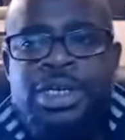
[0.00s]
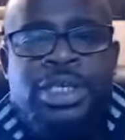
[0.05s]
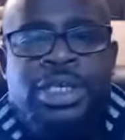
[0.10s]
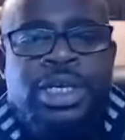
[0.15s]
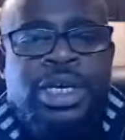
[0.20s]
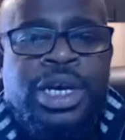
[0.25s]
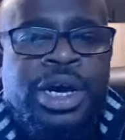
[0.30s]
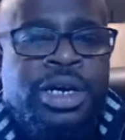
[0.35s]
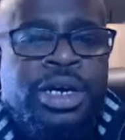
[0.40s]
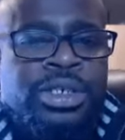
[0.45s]
it's
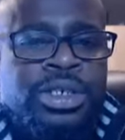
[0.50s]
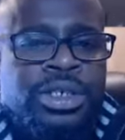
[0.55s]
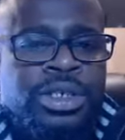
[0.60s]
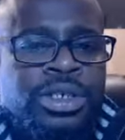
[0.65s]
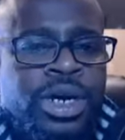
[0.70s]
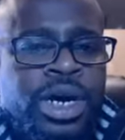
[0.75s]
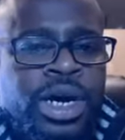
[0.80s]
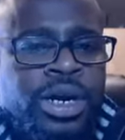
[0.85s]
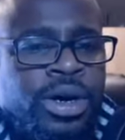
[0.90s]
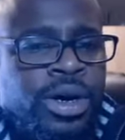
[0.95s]
a
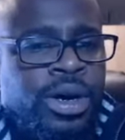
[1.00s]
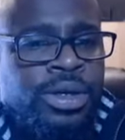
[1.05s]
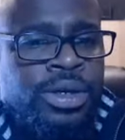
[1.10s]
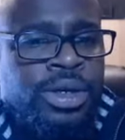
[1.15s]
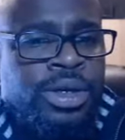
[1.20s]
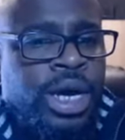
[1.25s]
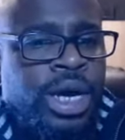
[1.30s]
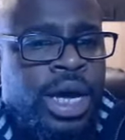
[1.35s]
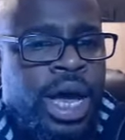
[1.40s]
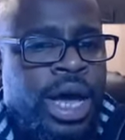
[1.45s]
caricature at all.
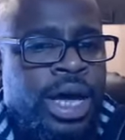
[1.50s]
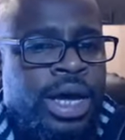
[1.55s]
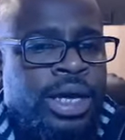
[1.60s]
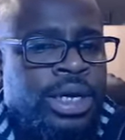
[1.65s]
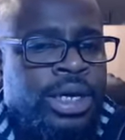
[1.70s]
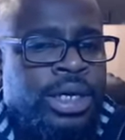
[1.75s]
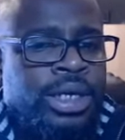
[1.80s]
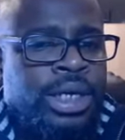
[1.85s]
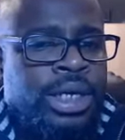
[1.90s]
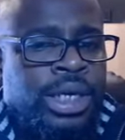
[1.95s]
Yeah,
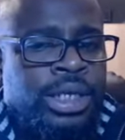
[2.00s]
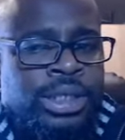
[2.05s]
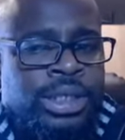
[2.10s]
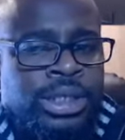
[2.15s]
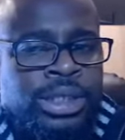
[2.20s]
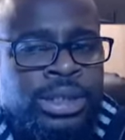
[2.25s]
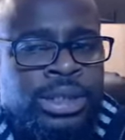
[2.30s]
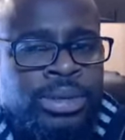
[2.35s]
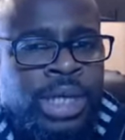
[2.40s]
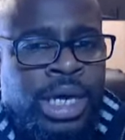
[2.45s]

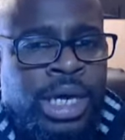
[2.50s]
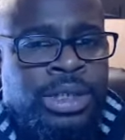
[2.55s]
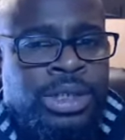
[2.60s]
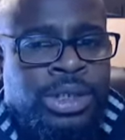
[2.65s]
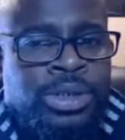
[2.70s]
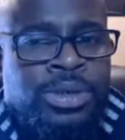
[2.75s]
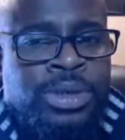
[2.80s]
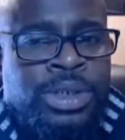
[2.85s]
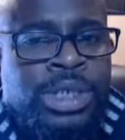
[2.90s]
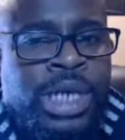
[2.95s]

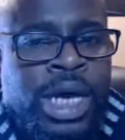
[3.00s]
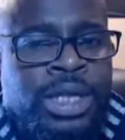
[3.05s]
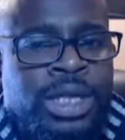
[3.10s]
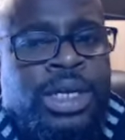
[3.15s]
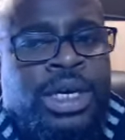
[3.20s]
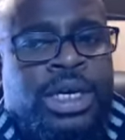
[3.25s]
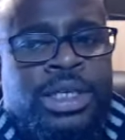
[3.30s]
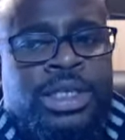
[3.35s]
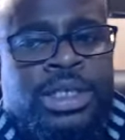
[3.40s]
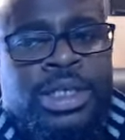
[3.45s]
say
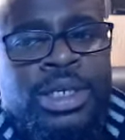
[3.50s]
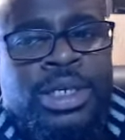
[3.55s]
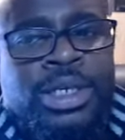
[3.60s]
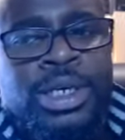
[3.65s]
this.